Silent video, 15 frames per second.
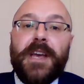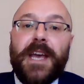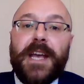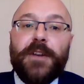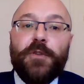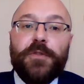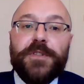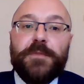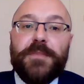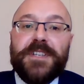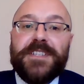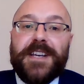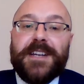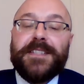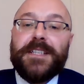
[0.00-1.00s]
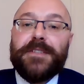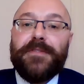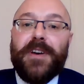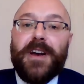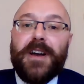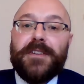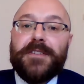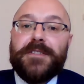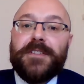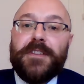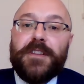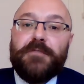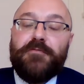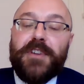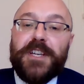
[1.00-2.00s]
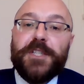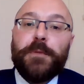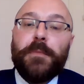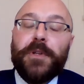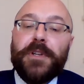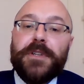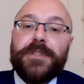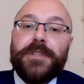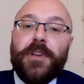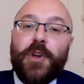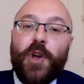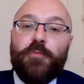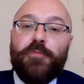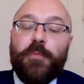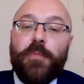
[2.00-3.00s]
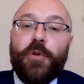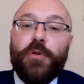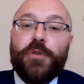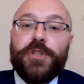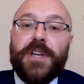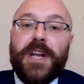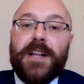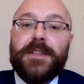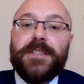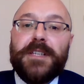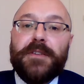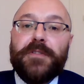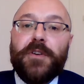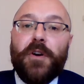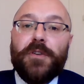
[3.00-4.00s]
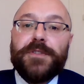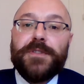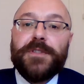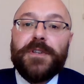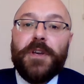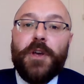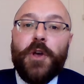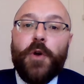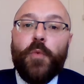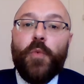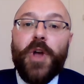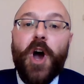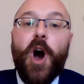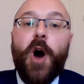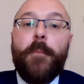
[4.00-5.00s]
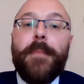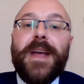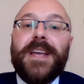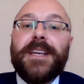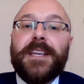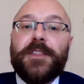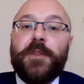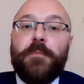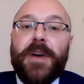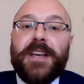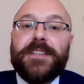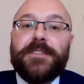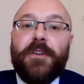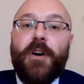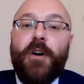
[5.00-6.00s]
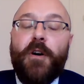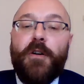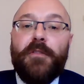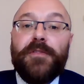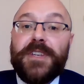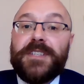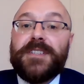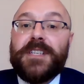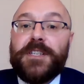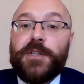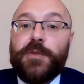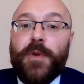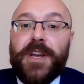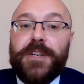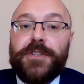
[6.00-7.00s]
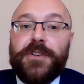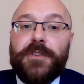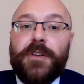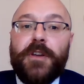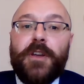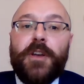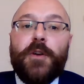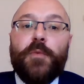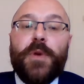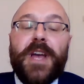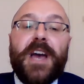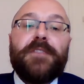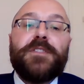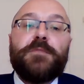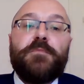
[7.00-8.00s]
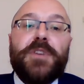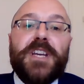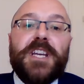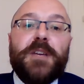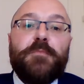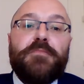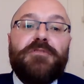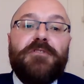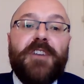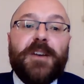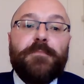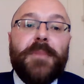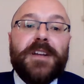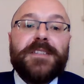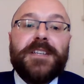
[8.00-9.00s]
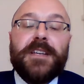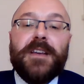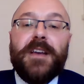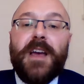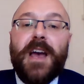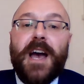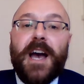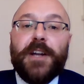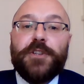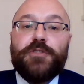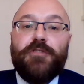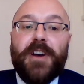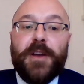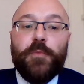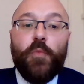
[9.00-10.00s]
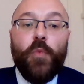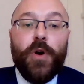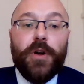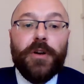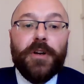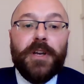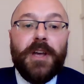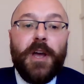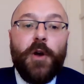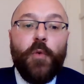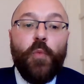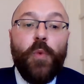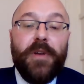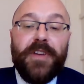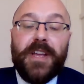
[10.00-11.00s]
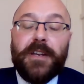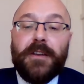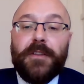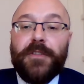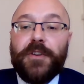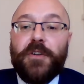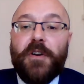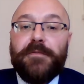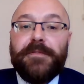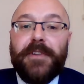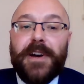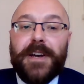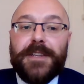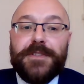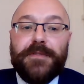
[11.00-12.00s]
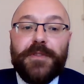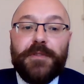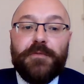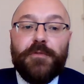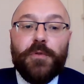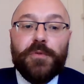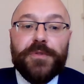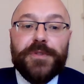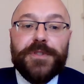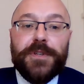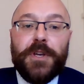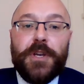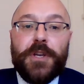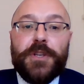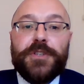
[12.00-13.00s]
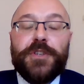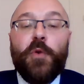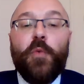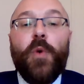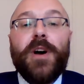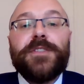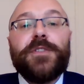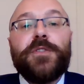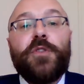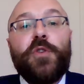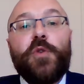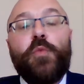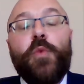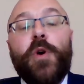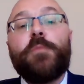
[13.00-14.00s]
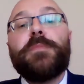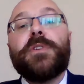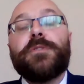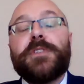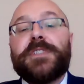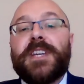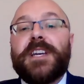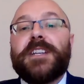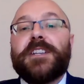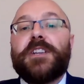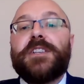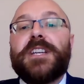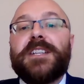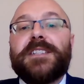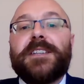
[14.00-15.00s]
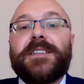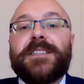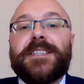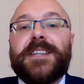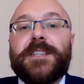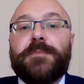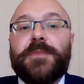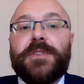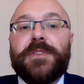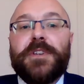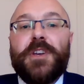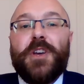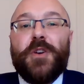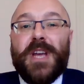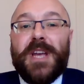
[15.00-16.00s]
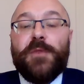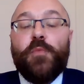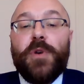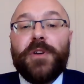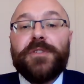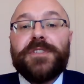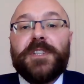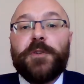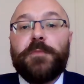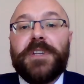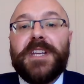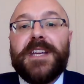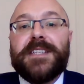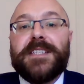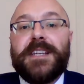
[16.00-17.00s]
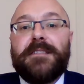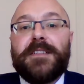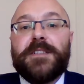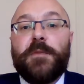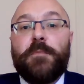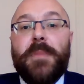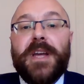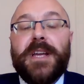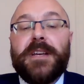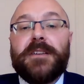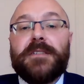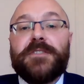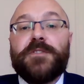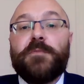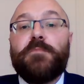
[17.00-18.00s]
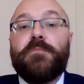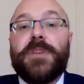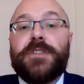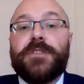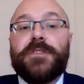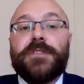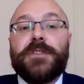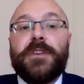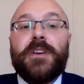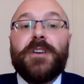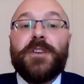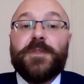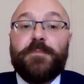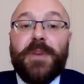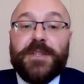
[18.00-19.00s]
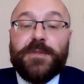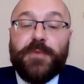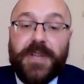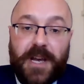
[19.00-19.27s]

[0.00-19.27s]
in order to be satisfied as to the reasonableness and proportionality of costs. We are making the best of this situation. We have to be pragmatic and try and work within the confines of the rules. So whilst the court won't be undertaking a detailed assessment, it will still be necessary to make submissions as best we